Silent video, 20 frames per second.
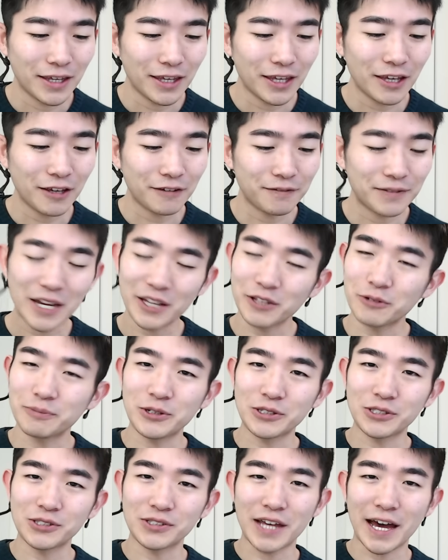If the other
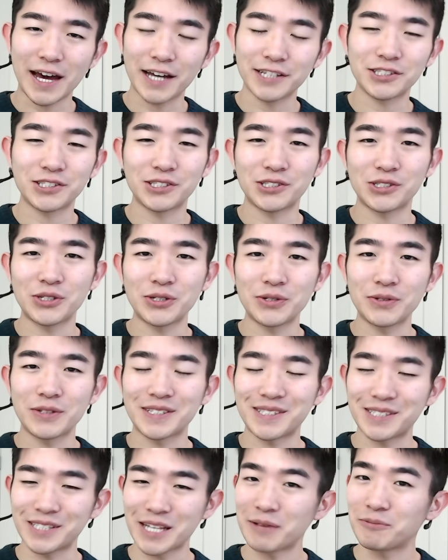person asks you the
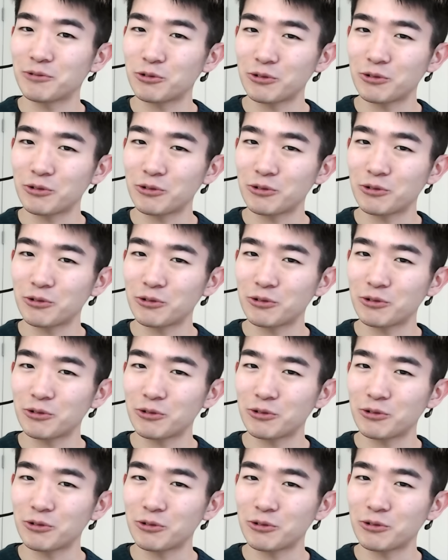same